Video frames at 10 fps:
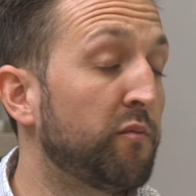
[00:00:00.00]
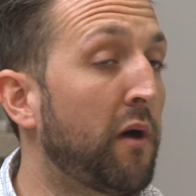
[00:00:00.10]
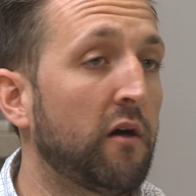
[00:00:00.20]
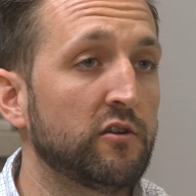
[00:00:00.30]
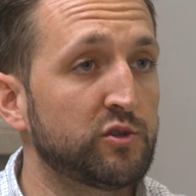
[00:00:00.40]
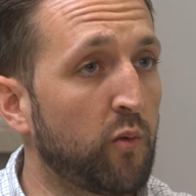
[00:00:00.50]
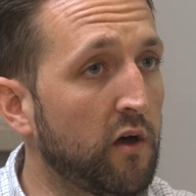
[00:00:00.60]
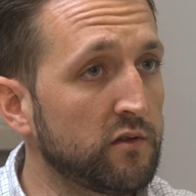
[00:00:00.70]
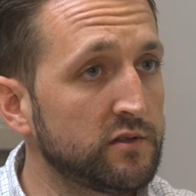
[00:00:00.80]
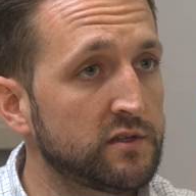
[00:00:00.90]
is polished
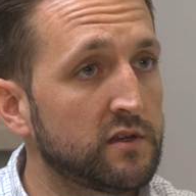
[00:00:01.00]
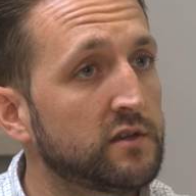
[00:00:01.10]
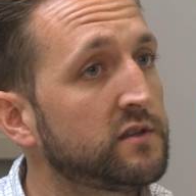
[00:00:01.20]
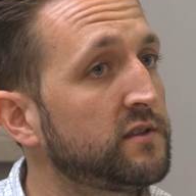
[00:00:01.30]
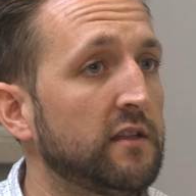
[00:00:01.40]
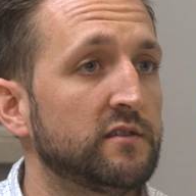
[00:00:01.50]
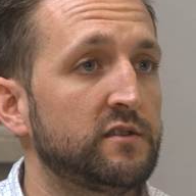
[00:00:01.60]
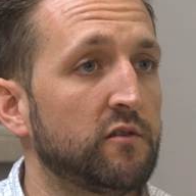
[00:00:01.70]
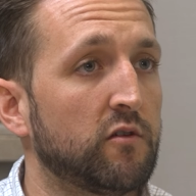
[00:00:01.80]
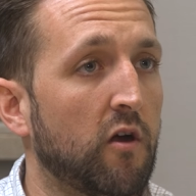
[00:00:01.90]
welds, stainless
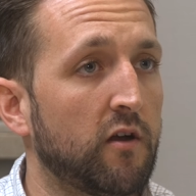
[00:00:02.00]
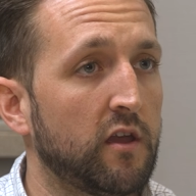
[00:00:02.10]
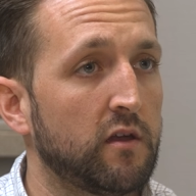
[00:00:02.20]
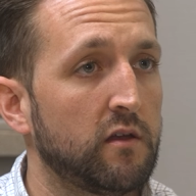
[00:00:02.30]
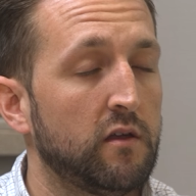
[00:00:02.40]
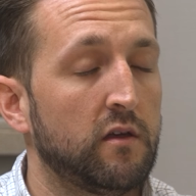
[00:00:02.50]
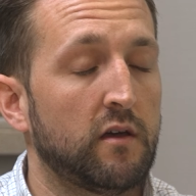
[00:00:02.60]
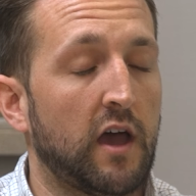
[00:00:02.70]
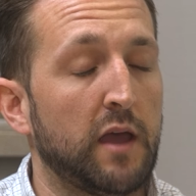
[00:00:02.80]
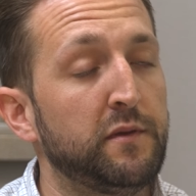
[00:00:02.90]
steel guarding,
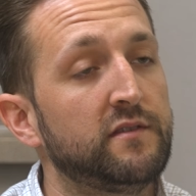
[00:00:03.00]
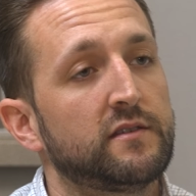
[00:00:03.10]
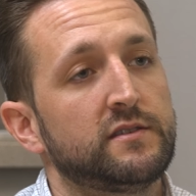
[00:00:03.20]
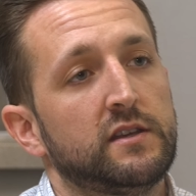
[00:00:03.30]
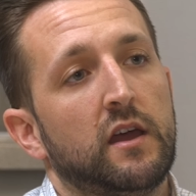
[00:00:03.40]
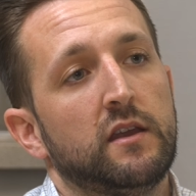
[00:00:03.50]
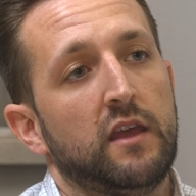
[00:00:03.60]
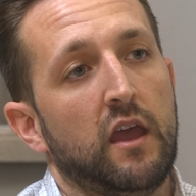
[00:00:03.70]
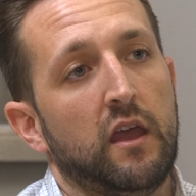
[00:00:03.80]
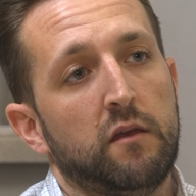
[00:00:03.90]

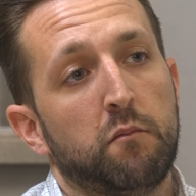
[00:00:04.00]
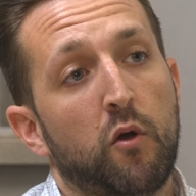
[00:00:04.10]
IP69K